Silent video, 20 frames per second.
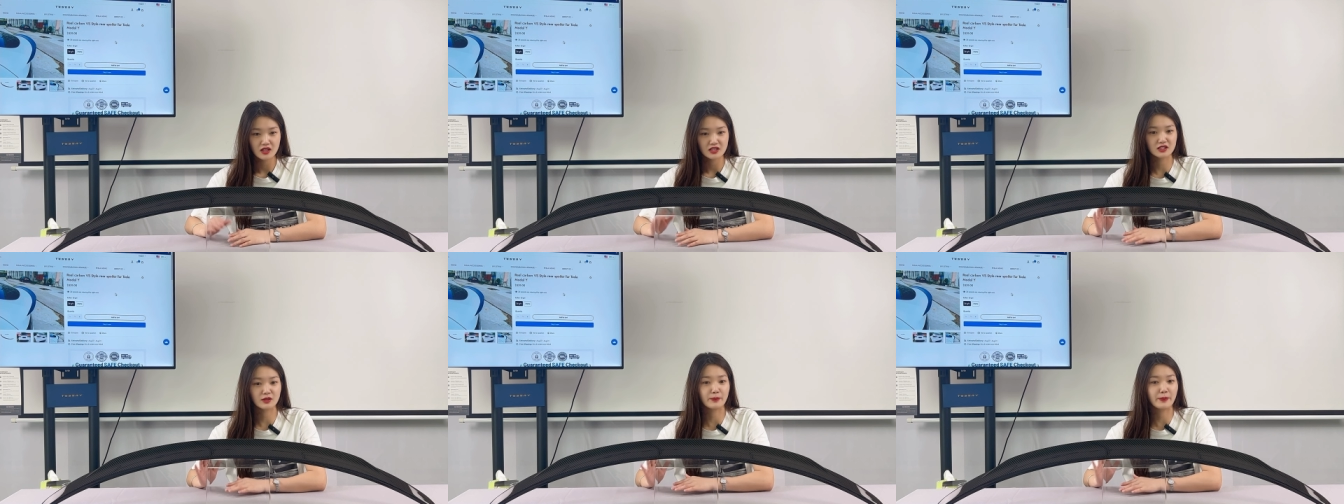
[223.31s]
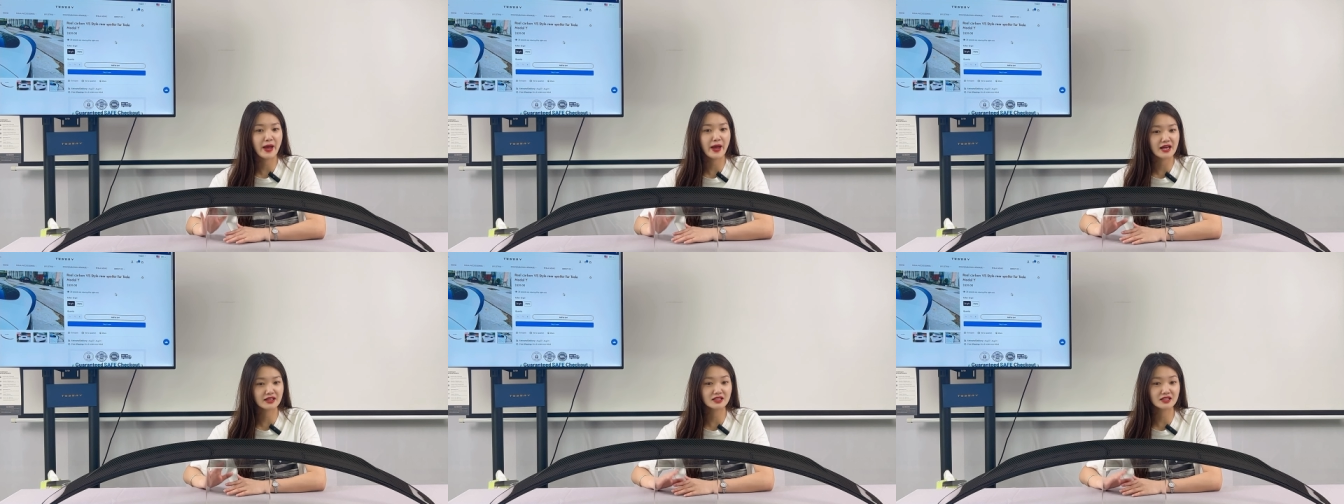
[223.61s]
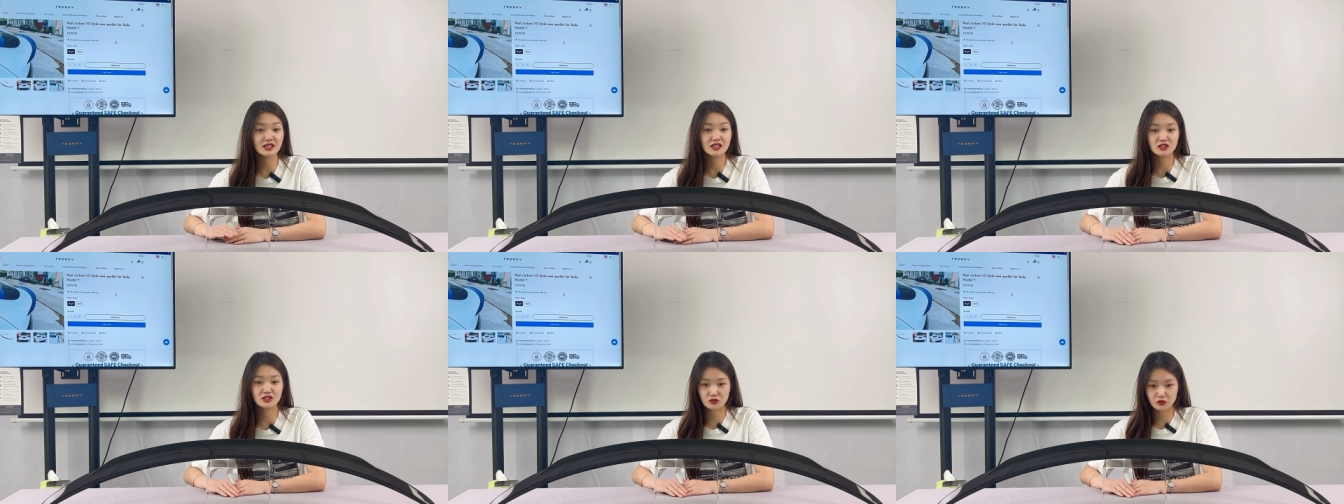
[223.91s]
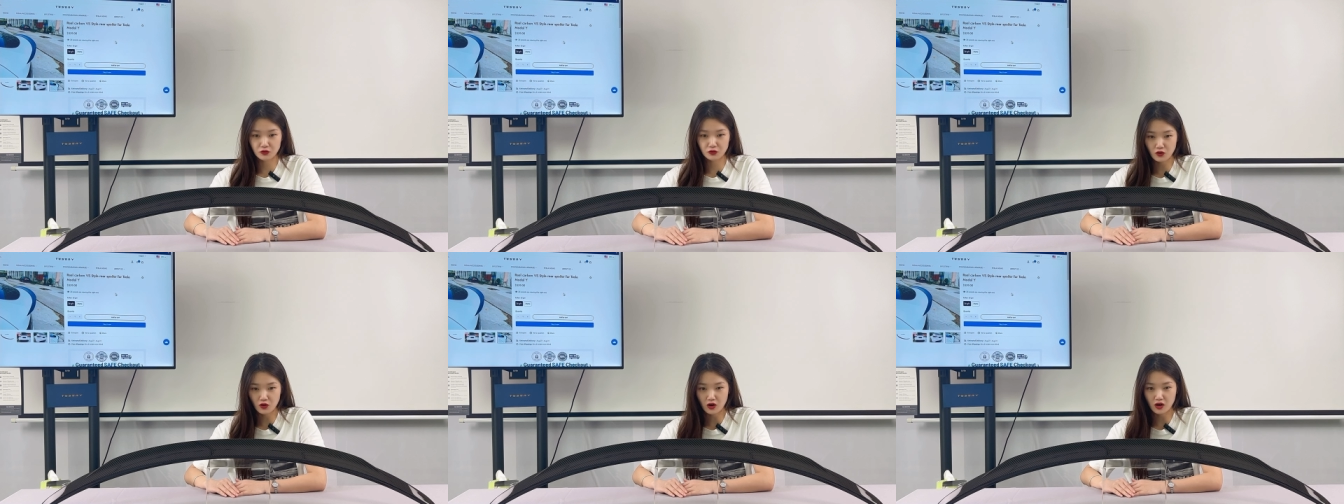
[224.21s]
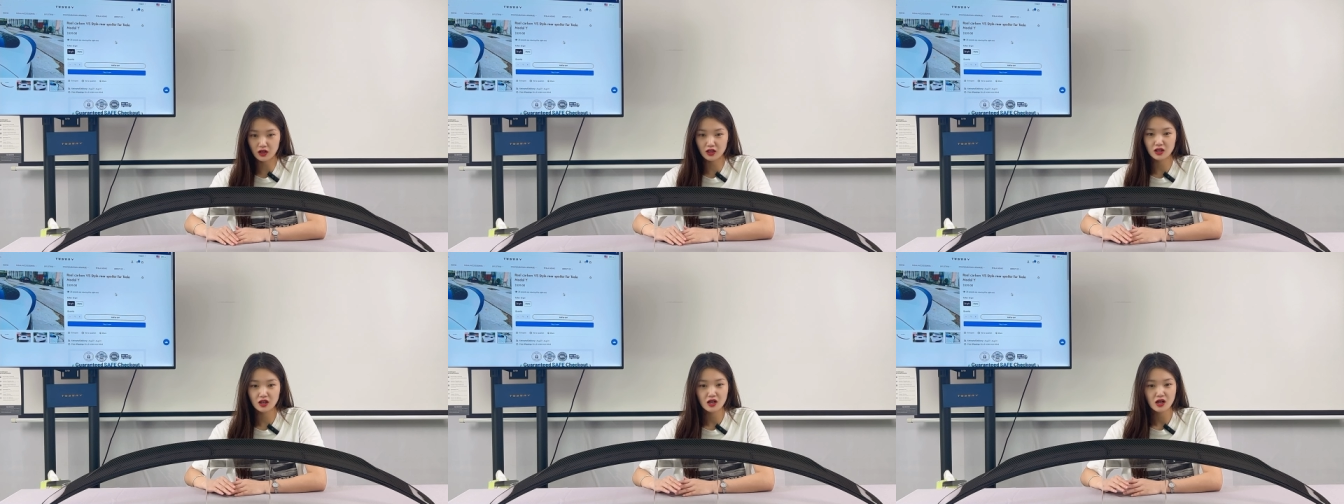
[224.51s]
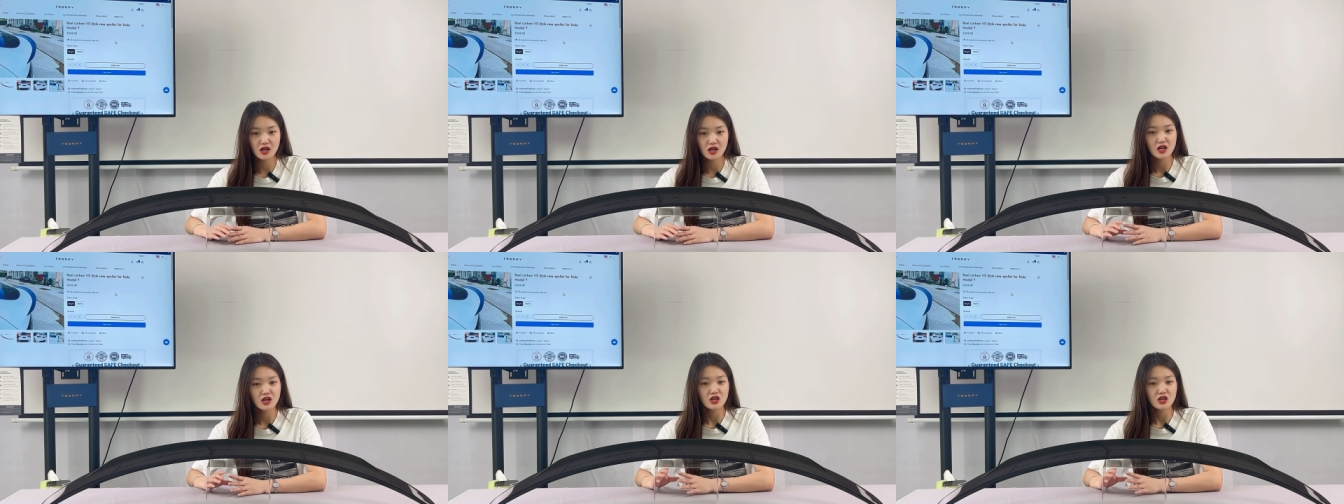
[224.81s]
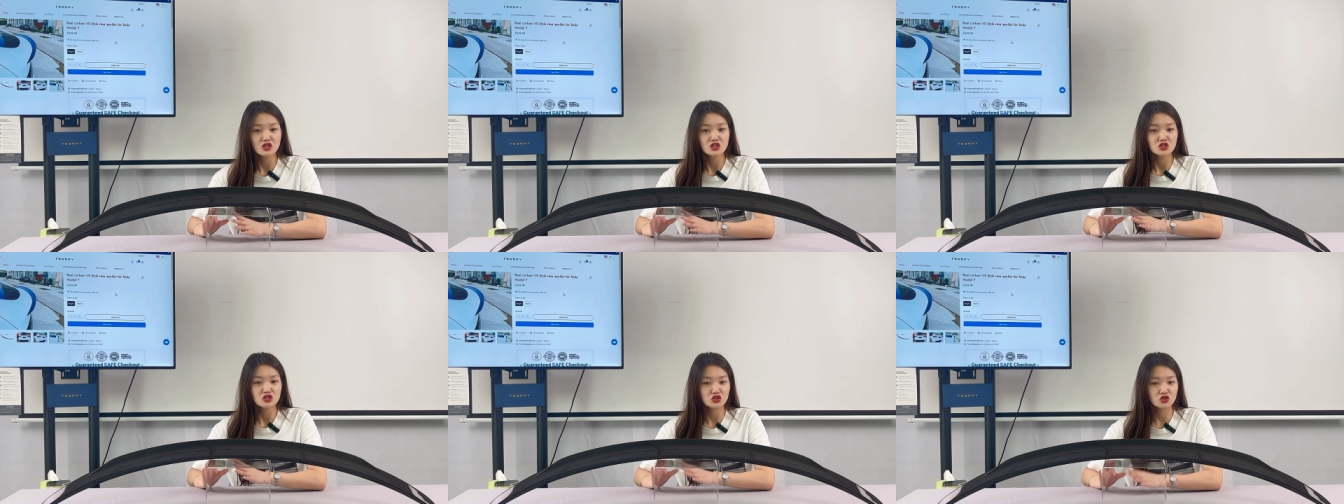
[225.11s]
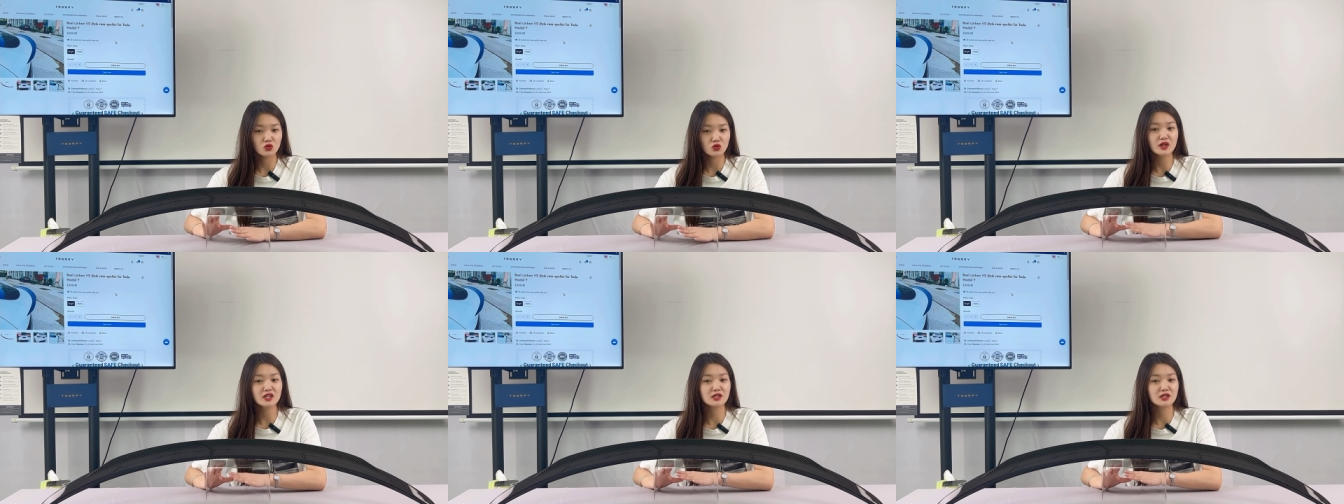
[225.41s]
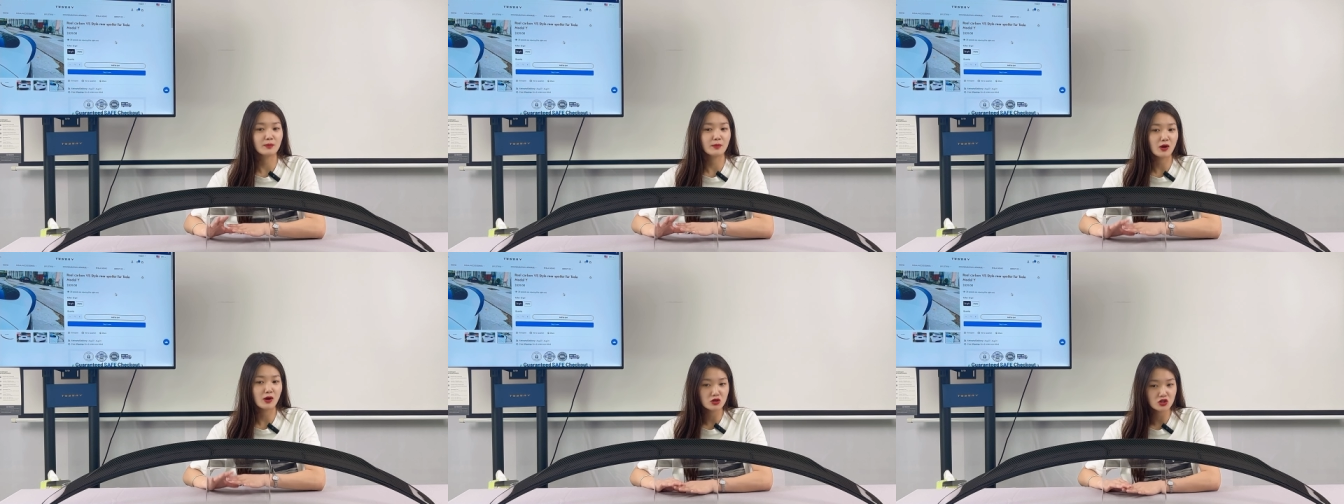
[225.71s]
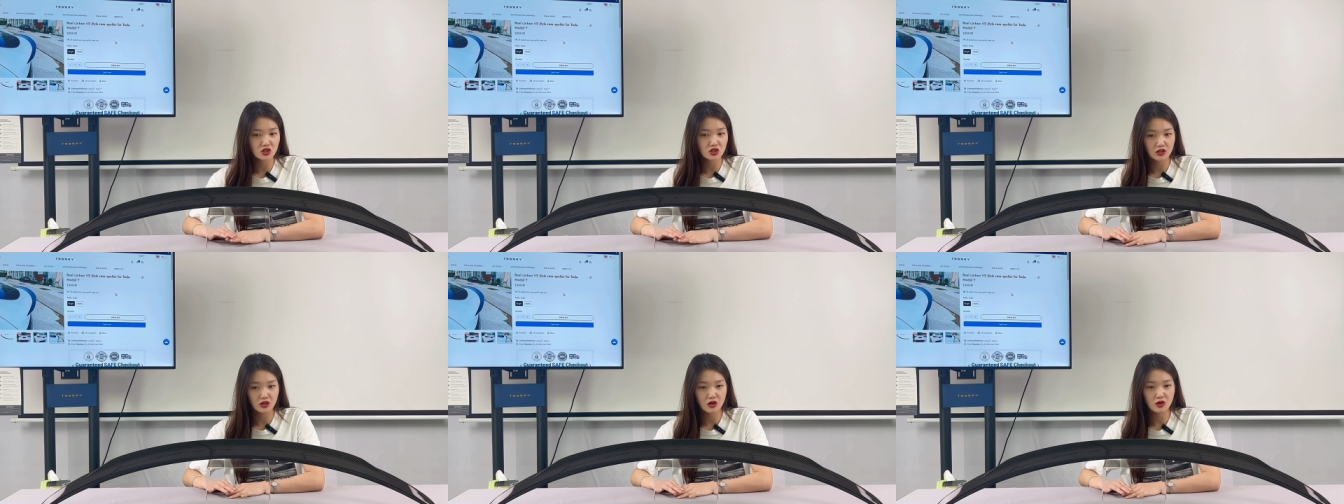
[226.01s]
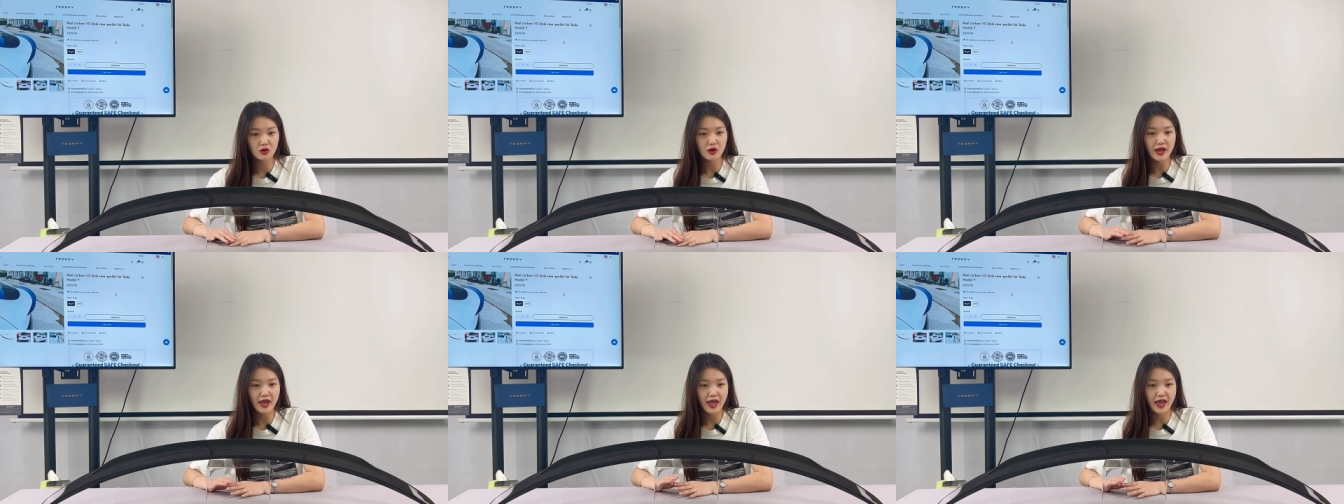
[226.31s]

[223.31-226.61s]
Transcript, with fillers: The pattern is four, three-dimensional